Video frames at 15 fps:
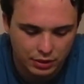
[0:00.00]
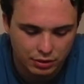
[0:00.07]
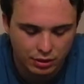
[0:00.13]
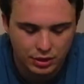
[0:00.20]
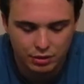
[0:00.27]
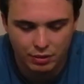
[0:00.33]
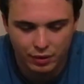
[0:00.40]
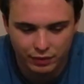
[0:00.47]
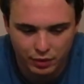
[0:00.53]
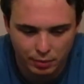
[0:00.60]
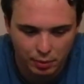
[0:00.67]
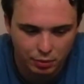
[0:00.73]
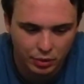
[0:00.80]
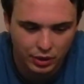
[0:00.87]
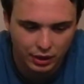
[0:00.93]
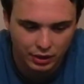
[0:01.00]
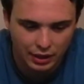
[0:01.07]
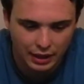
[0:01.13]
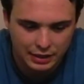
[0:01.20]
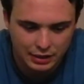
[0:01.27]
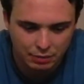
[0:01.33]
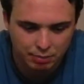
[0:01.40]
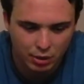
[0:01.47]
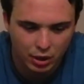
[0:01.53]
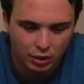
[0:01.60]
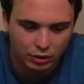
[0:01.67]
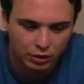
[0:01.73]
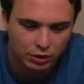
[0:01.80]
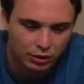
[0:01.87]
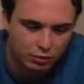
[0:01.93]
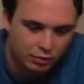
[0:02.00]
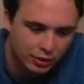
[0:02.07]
so they do have a little bit more of that classic pod look,